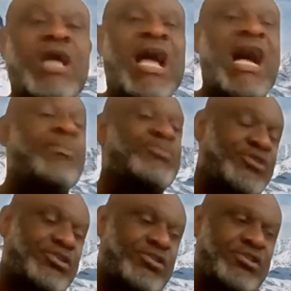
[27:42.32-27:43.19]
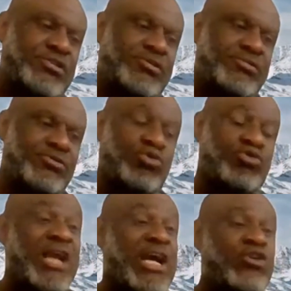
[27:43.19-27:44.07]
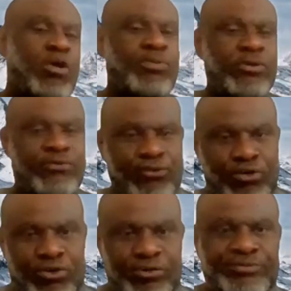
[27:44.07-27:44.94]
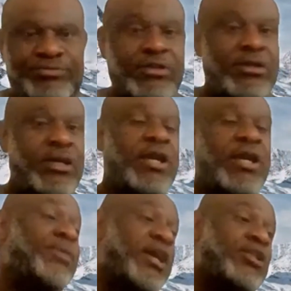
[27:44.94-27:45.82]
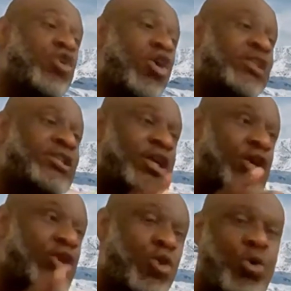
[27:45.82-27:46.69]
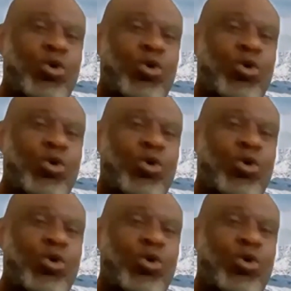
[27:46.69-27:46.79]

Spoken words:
apps to track your portfolio, be it CoinGecko,